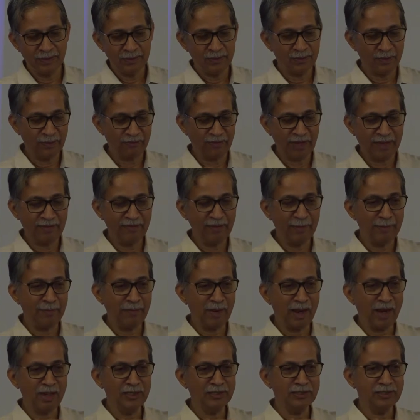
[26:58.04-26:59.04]
So if I have a
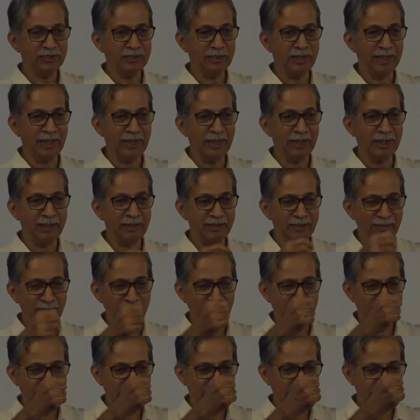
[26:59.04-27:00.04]
black there and the
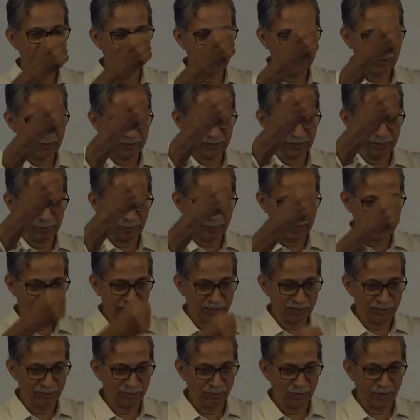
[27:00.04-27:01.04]
monkey's weight
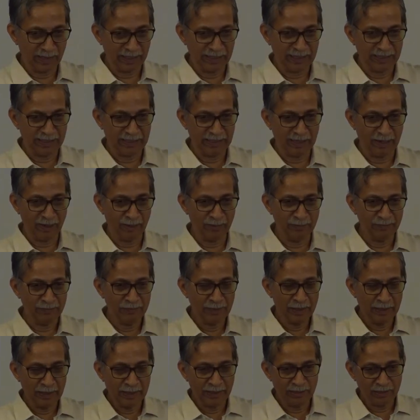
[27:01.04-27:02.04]
is pulling it down,
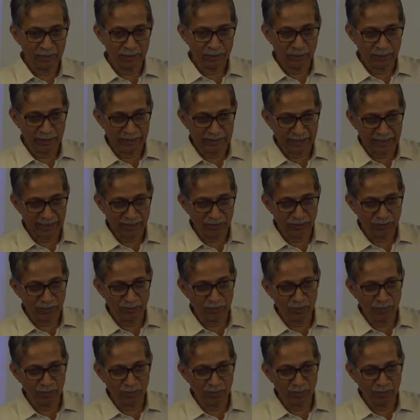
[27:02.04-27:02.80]
this will tend to